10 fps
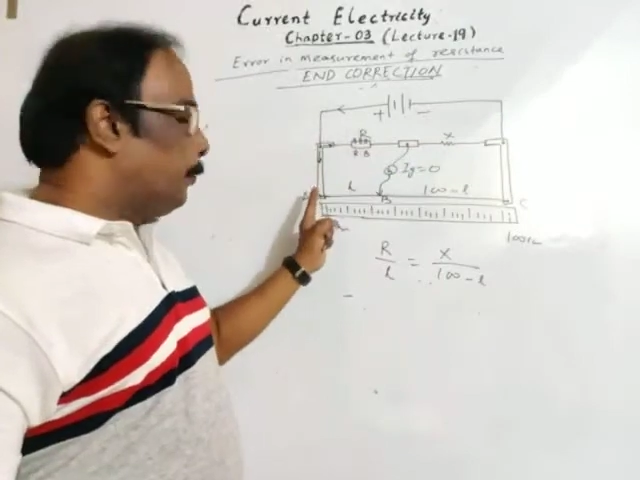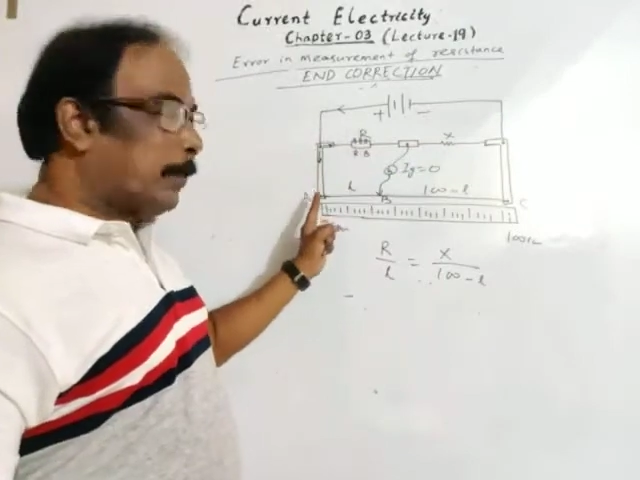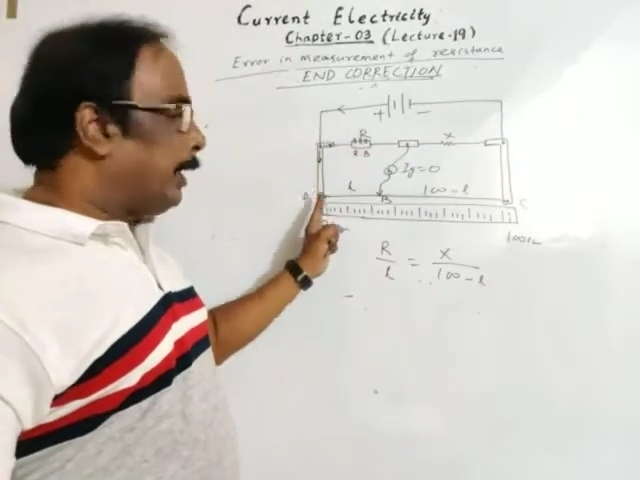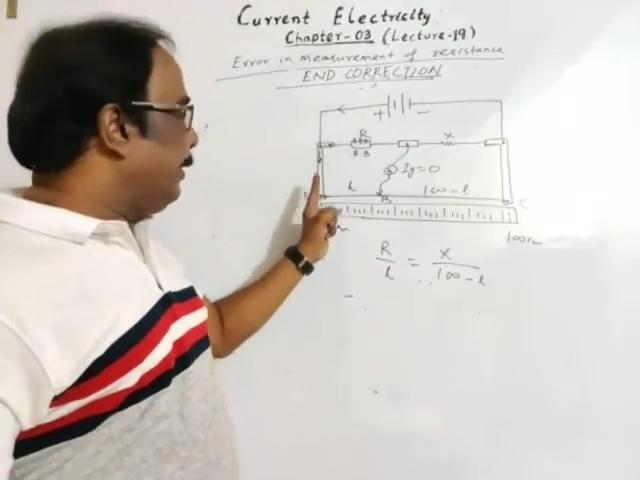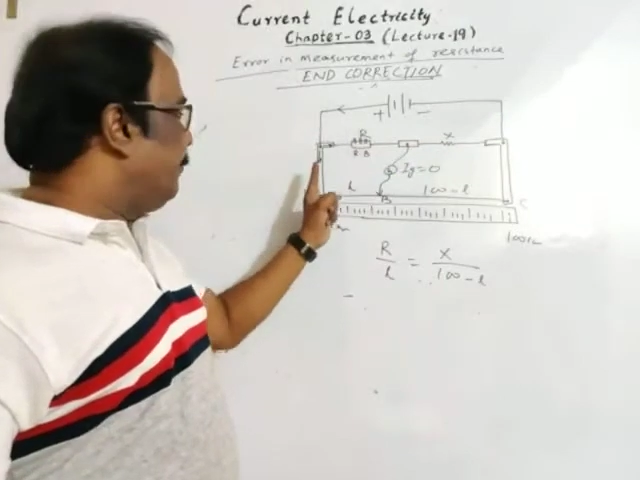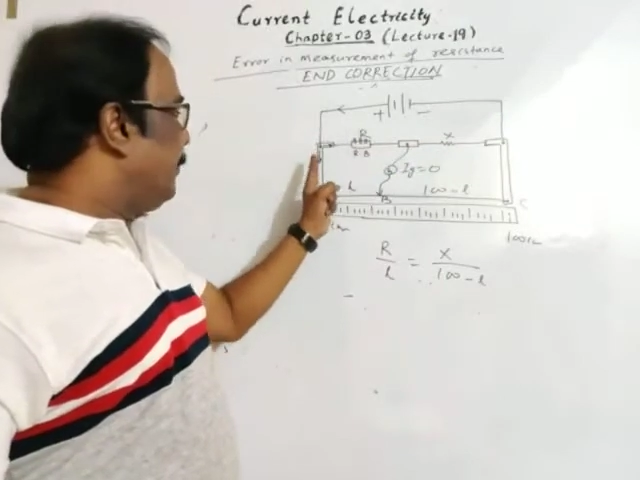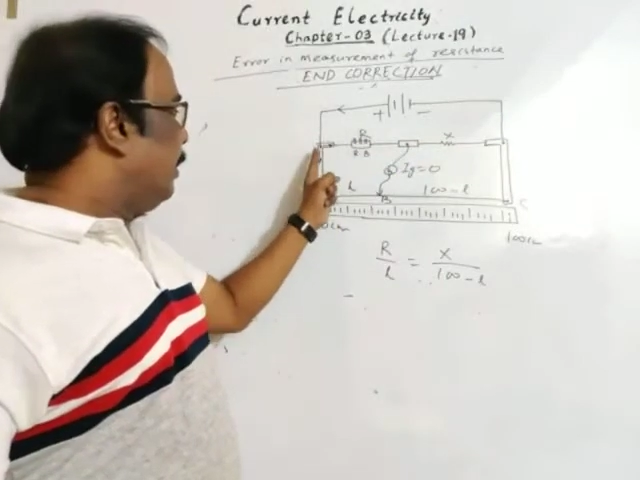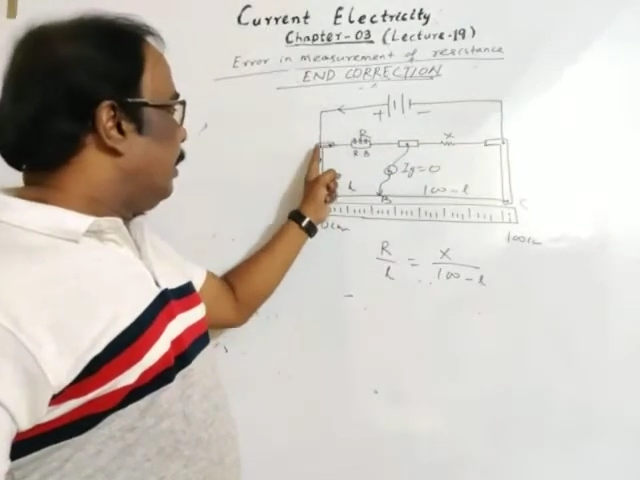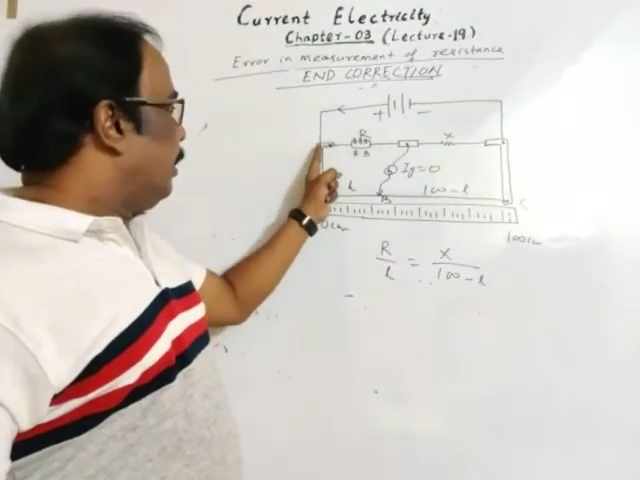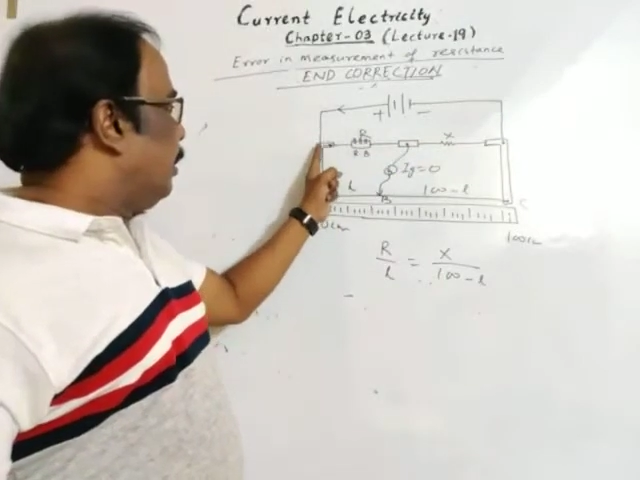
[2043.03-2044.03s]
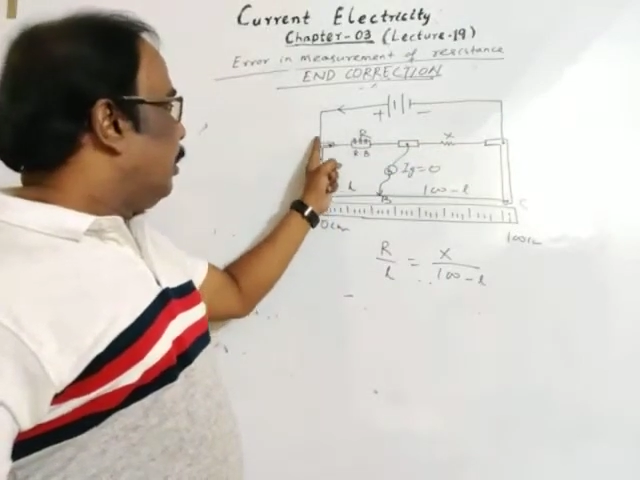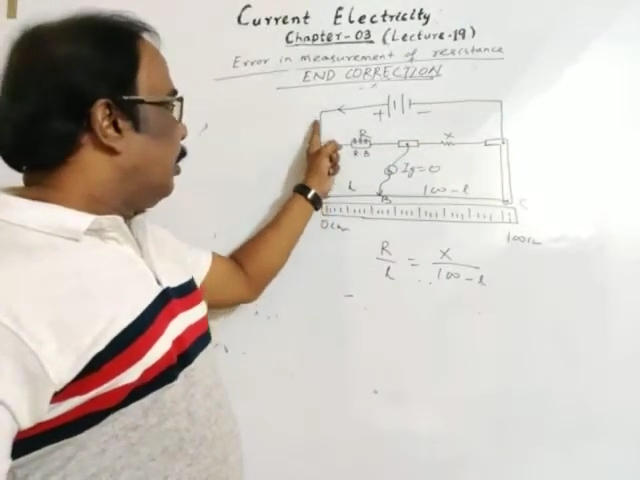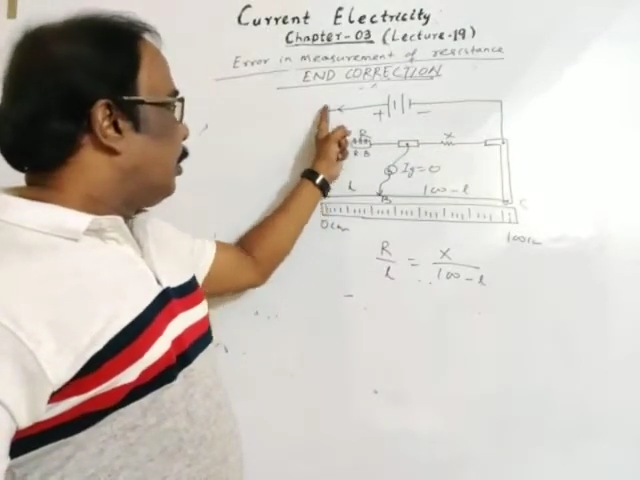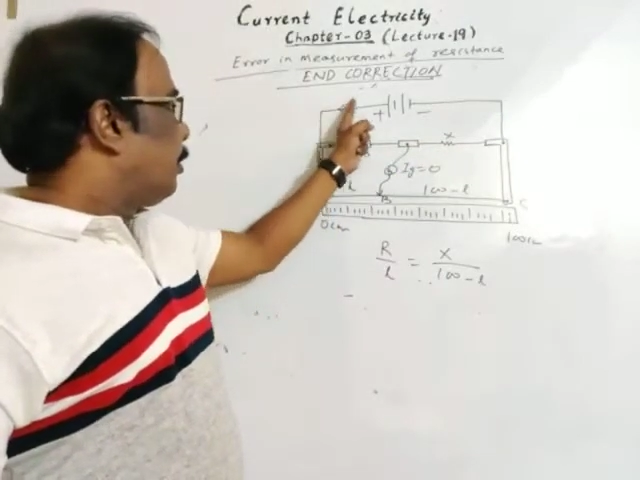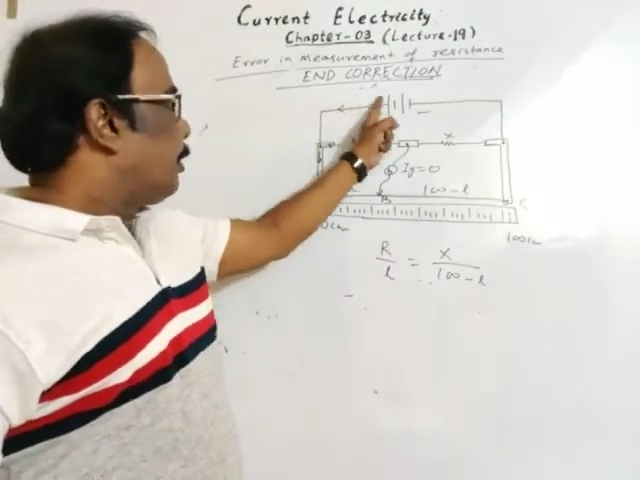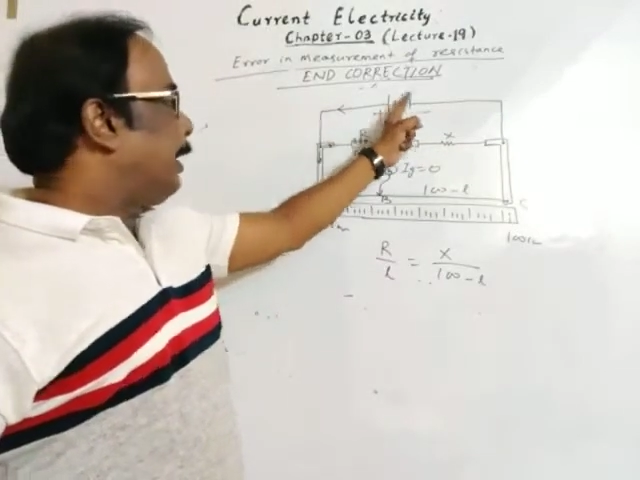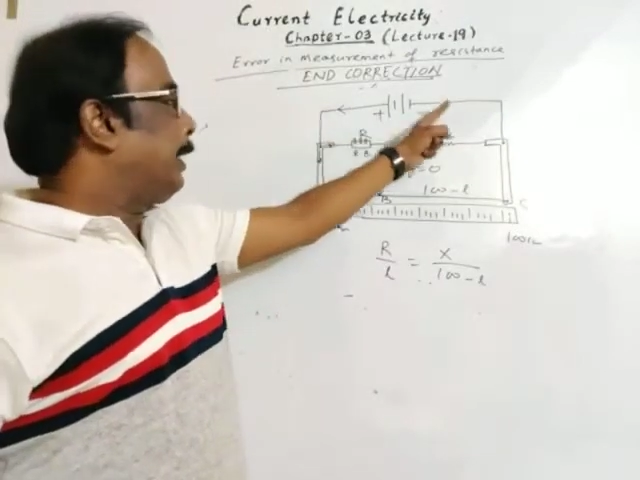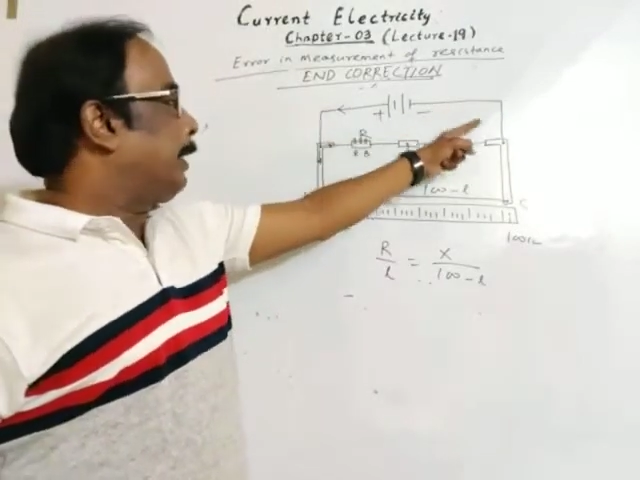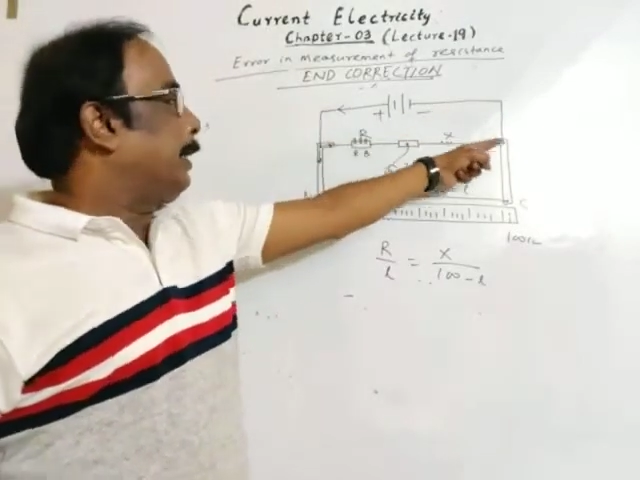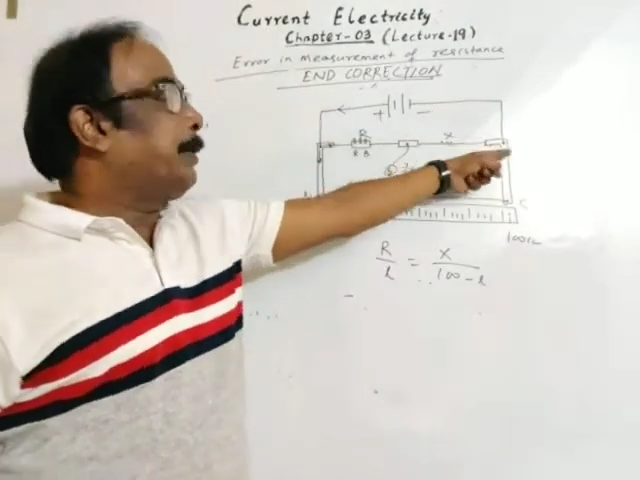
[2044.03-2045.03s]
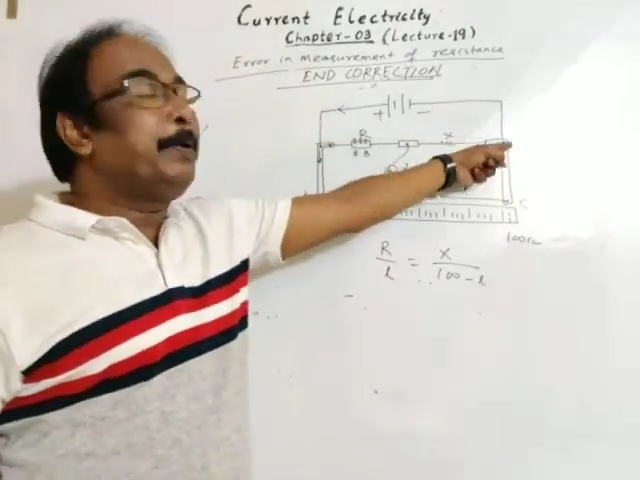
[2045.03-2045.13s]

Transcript: Okay, connected